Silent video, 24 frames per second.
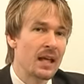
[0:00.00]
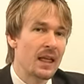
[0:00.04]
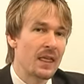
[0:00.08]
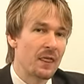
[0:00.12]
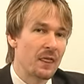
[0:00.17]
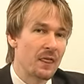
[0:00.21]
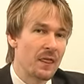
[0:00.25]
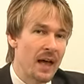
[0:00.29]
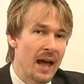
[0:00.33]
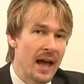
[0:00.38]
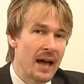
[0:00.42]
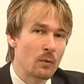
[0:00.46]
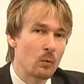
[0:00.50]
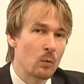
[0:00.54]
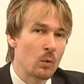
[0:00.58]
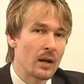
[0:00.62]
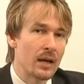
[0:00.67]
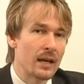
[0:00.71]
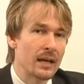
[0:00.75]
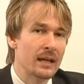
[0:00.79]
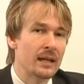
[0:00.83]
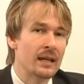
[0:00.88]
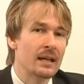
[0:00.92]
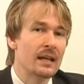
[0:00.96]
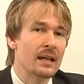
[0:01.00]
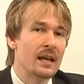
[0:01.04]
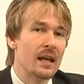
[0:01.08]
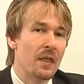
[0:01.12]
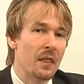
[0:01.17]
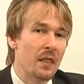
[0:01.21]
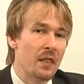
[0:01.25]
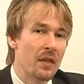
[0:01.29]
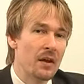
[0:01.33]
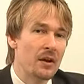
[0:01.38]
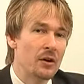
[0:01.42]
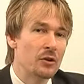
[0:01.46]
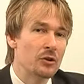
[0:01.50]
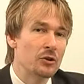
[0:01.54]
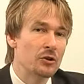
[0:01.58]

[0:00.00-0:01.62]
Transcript: That way, they're